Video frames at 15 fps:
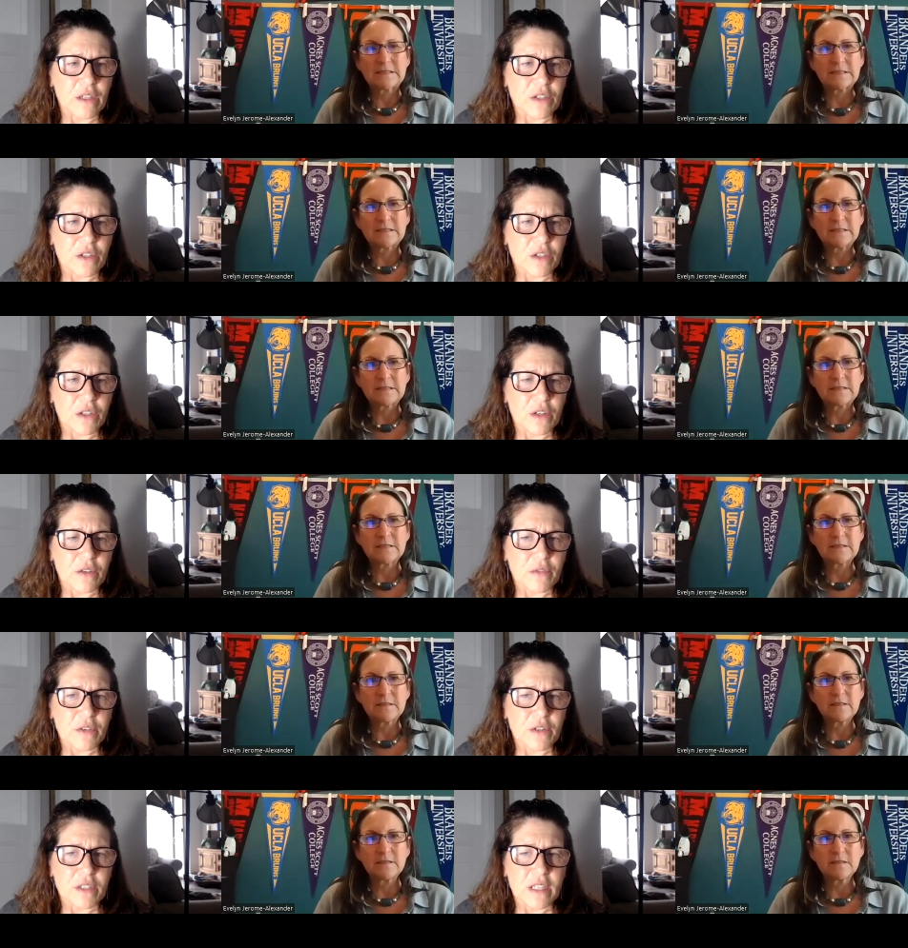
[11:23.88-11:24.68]
Speaker 1: or
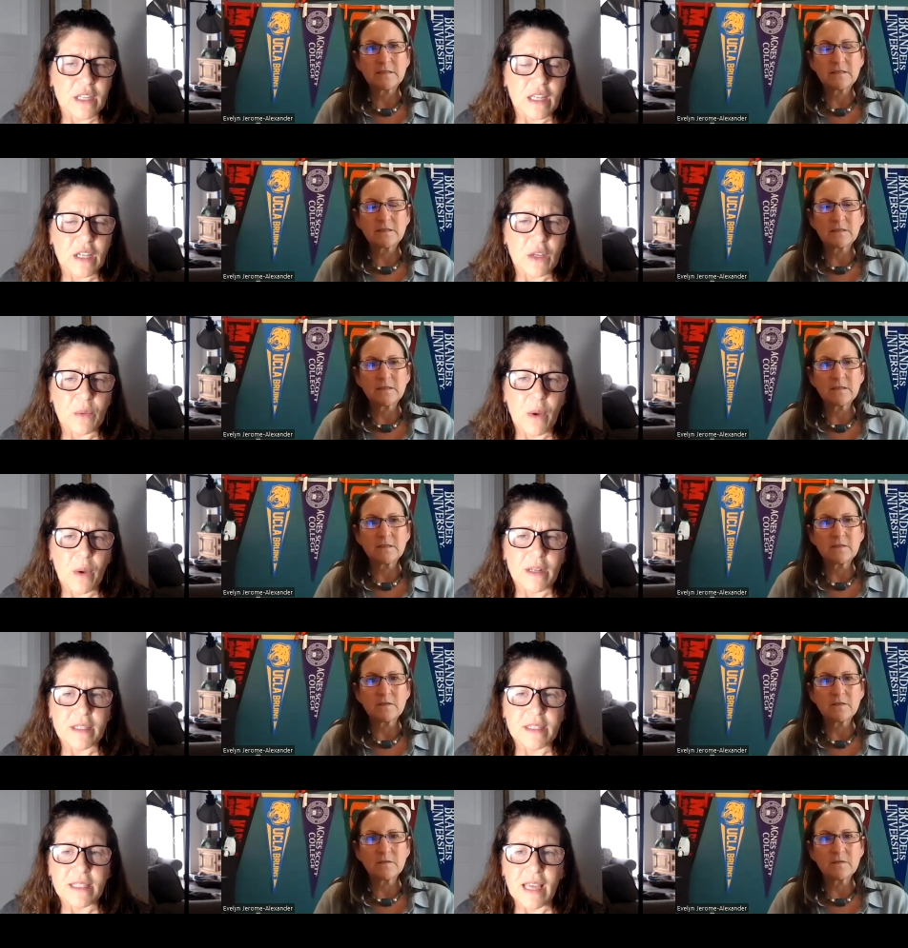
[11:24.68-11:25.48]
university you want to
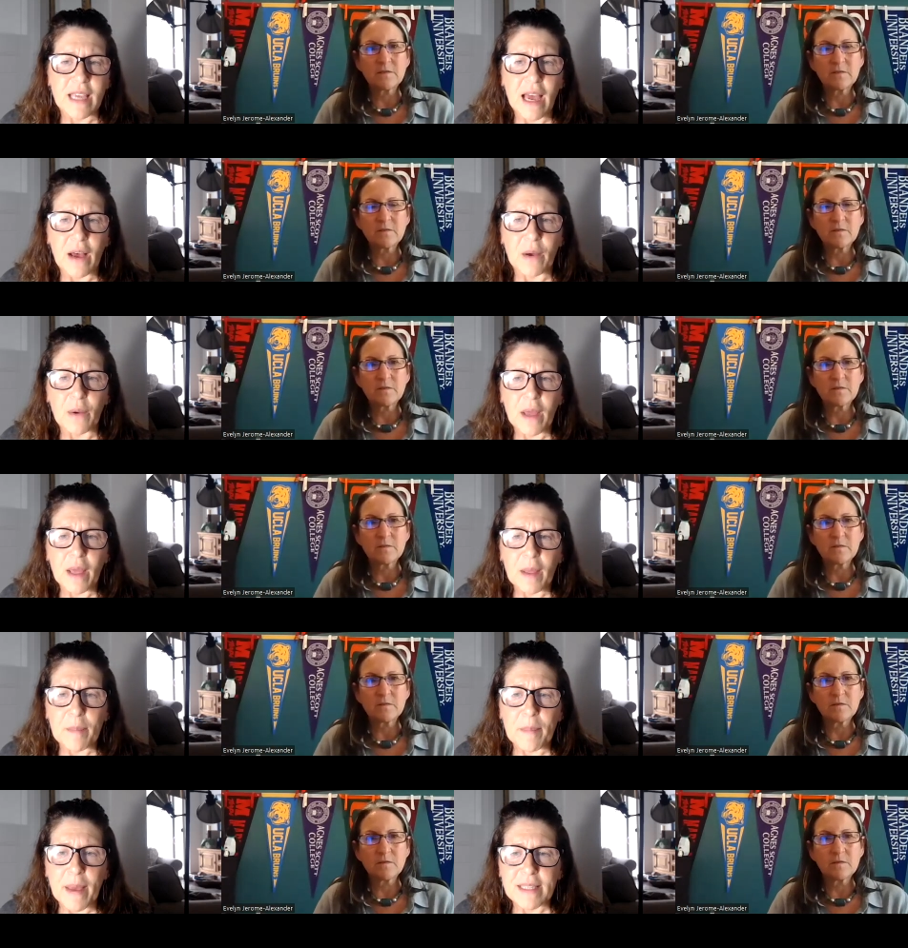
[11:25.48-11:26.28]
see how
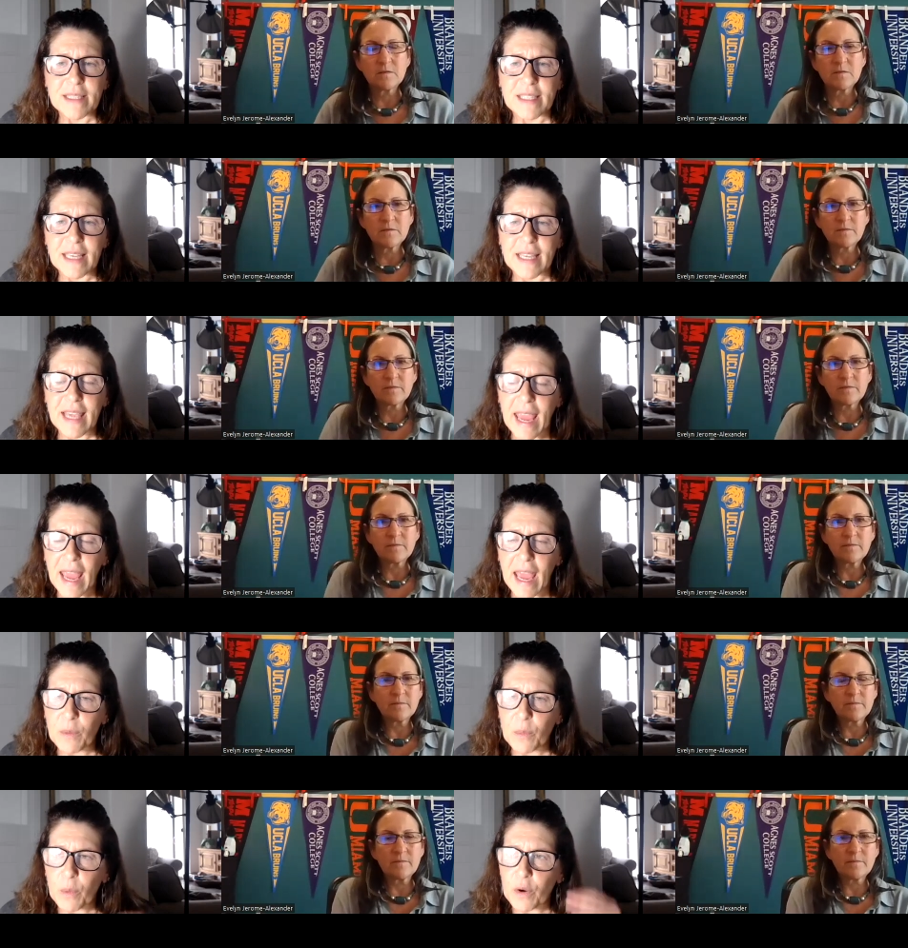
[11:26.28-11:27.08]
best it
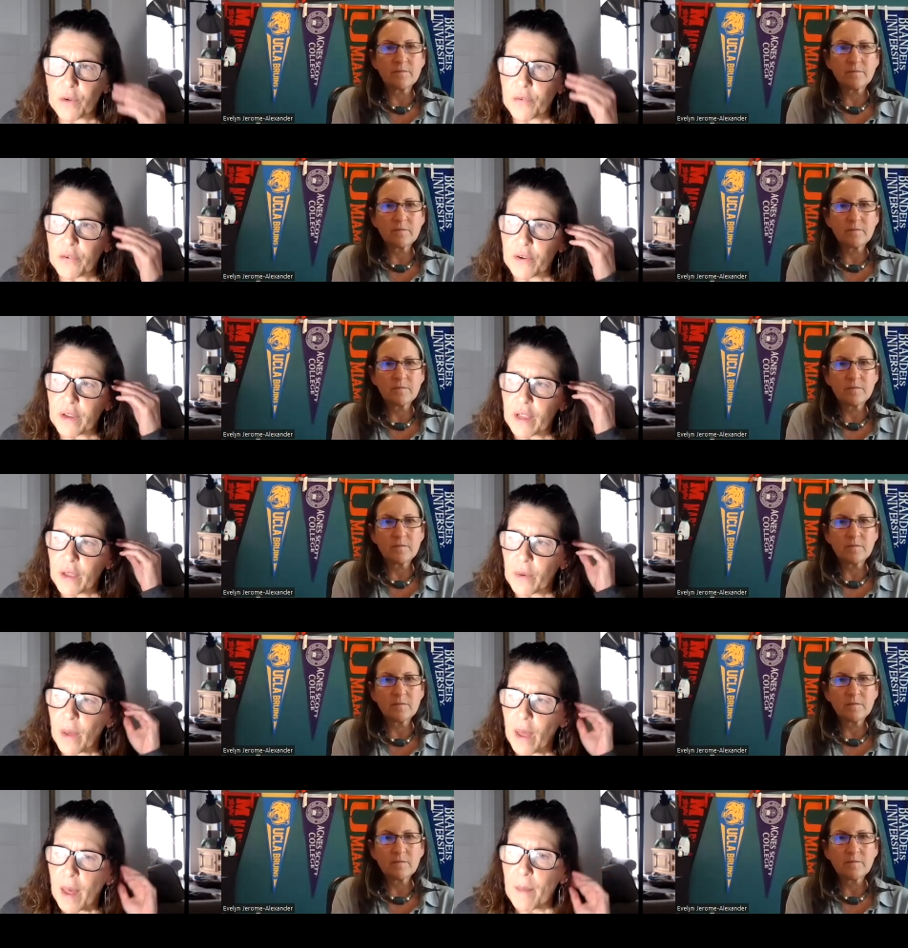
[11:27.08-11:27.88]
can work for you
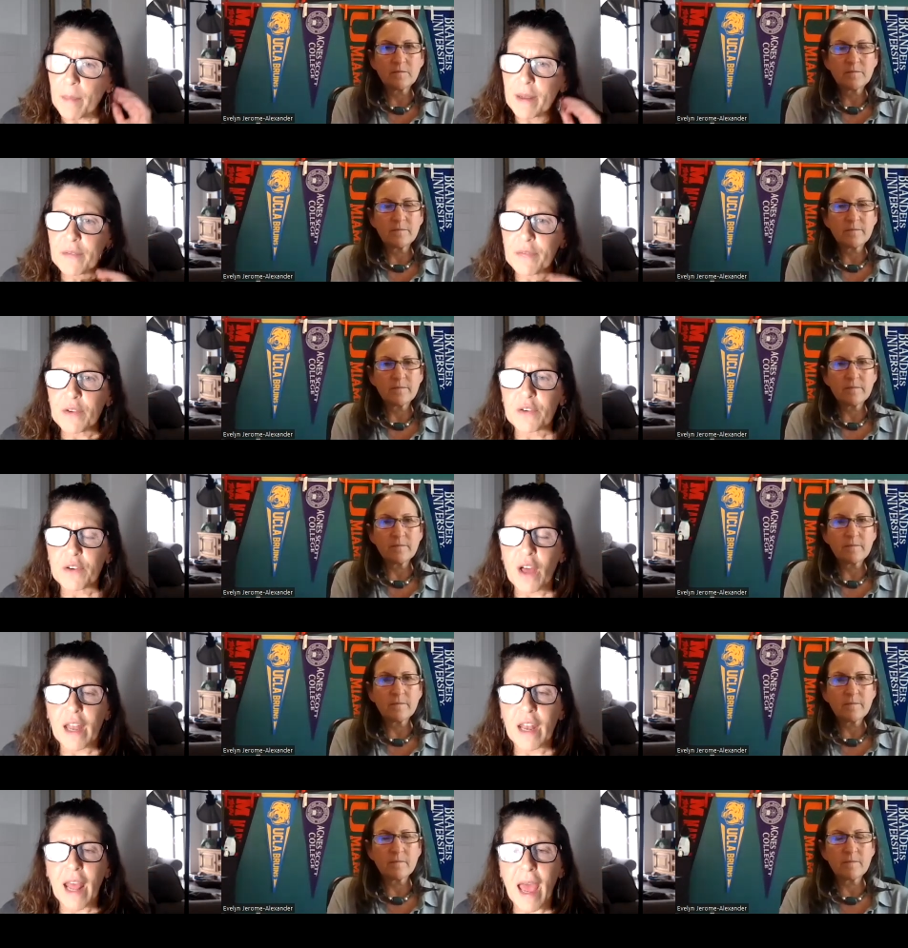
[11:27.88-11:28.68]
but if you're
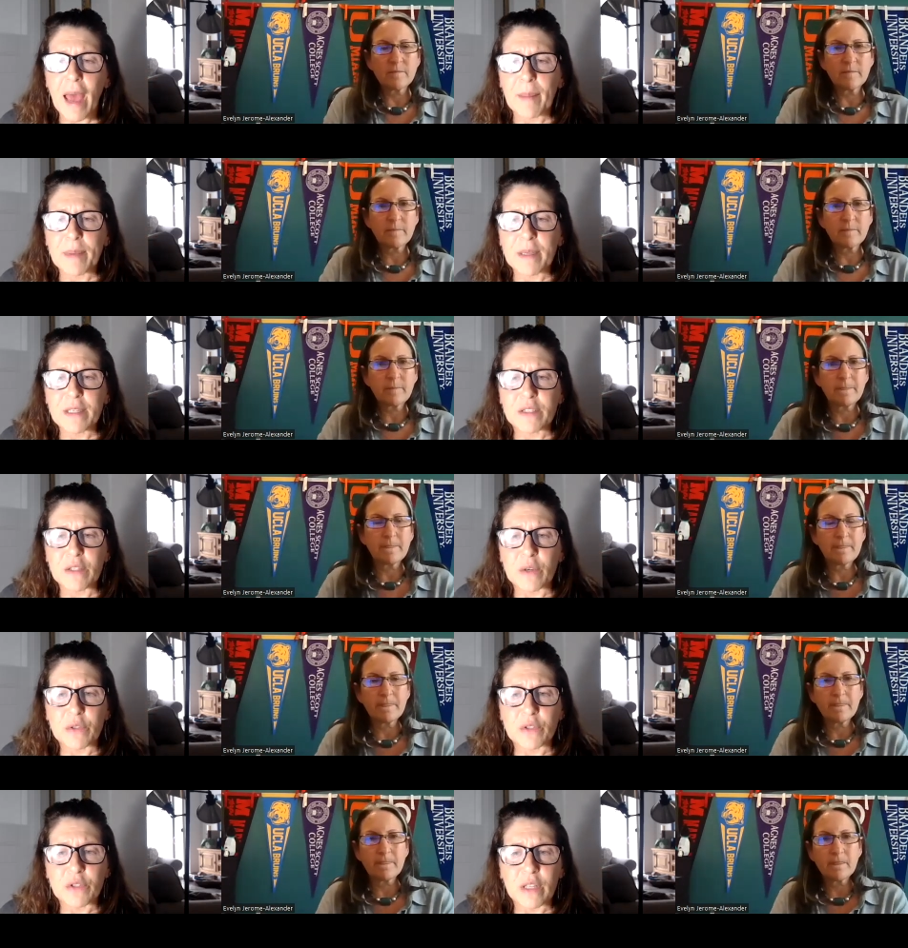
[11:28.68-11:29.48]
not happy
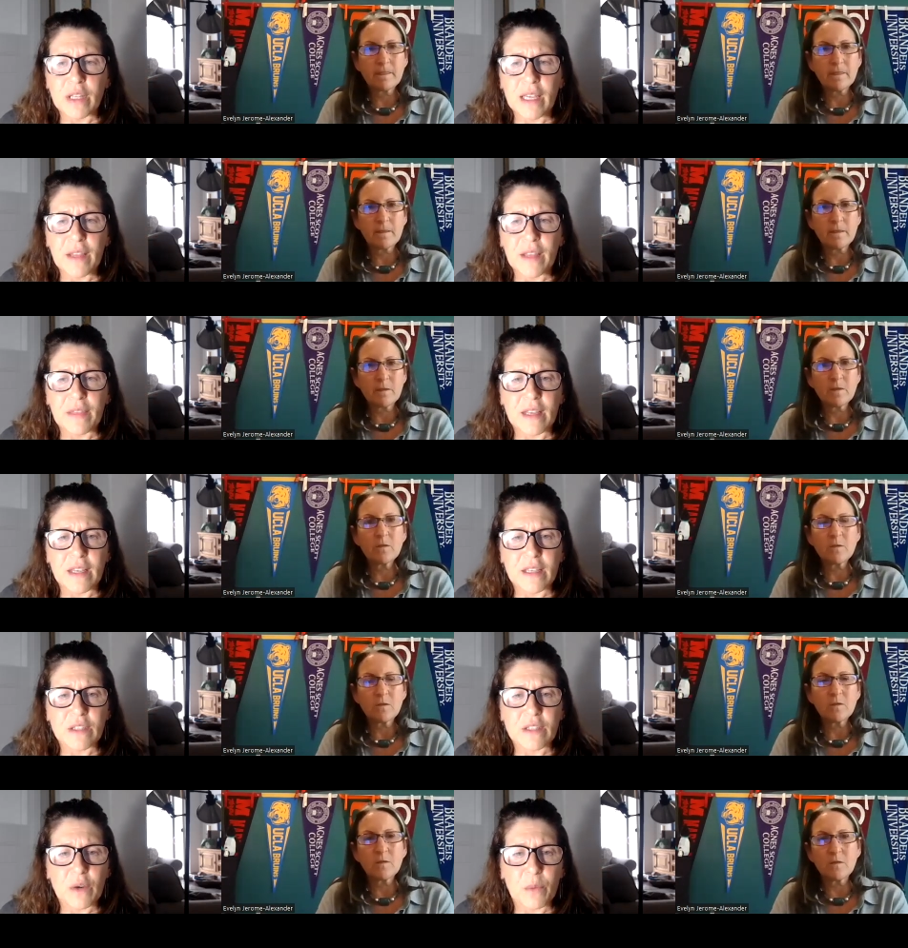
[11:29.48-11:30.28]
socially and
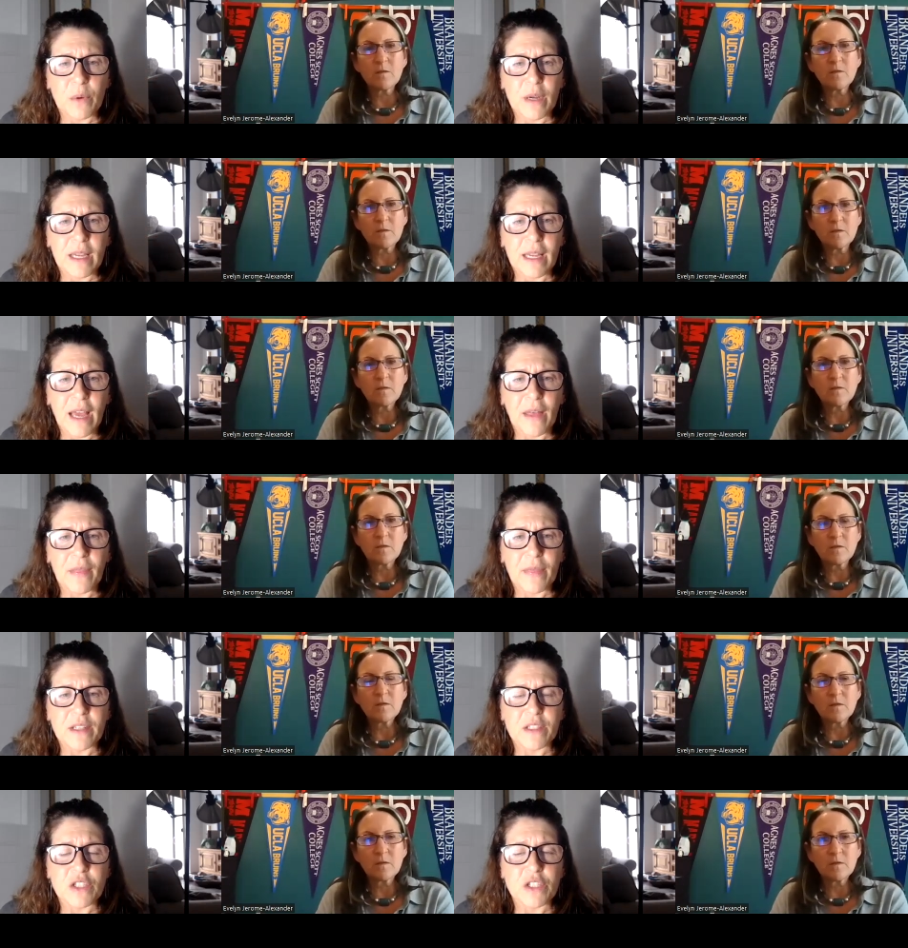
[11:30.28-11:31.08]
things aren't working out that's